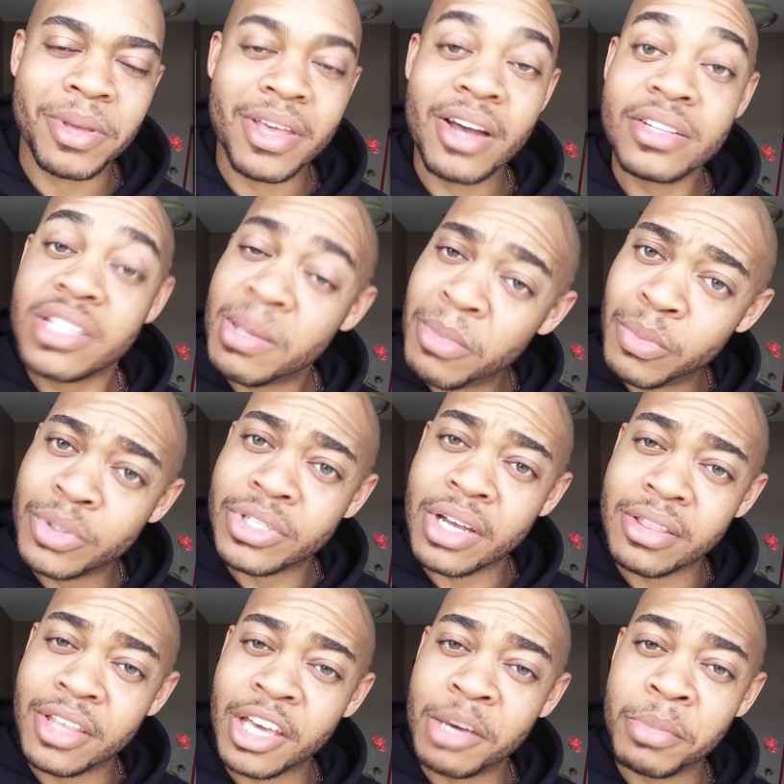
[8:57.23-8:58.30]
And y'all tell me what
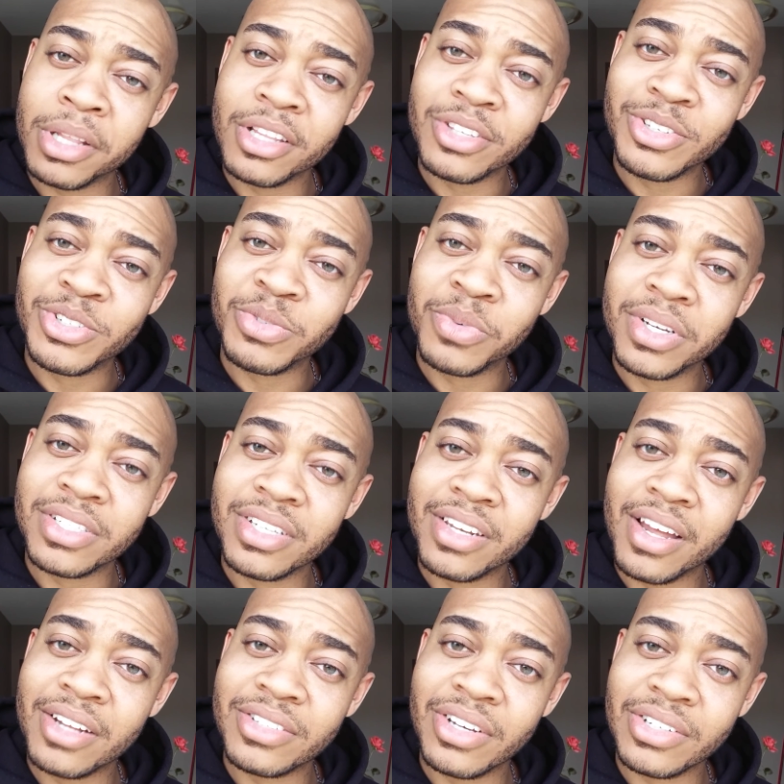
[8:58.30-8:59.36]
y'all think about the situation. And
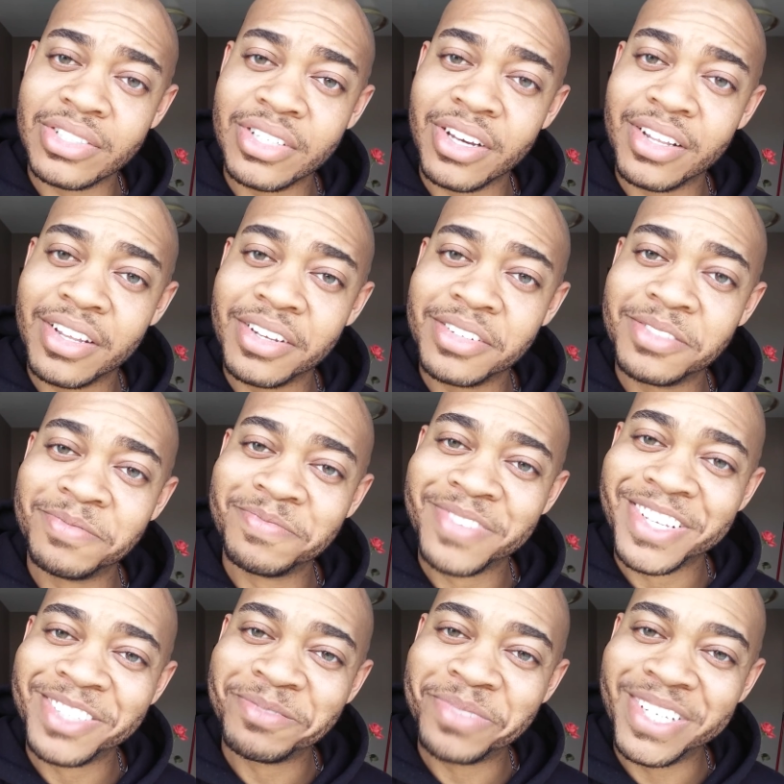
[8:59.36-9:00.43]
I'll talk to y'all later.
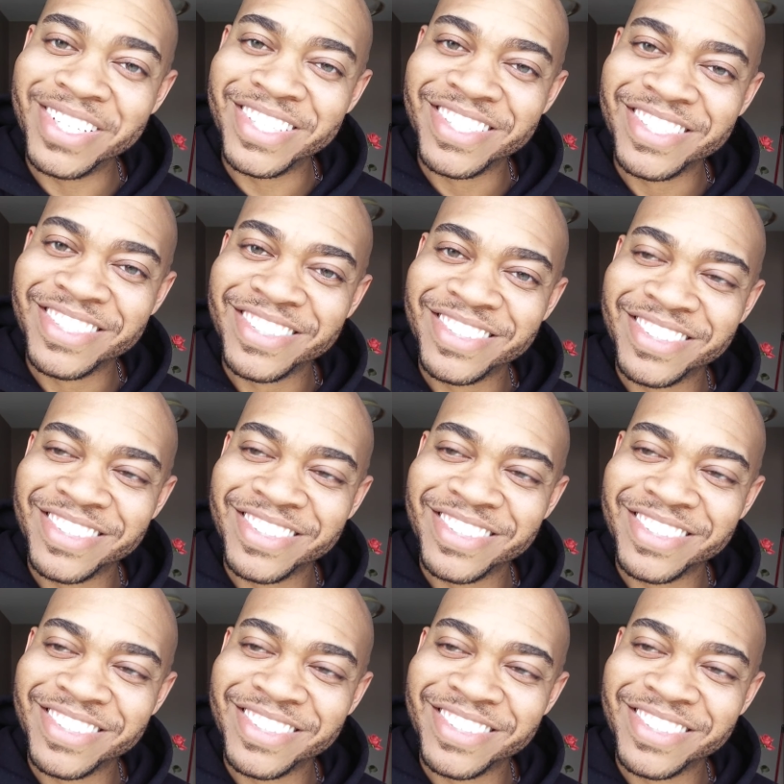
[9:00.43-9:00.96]
Peace.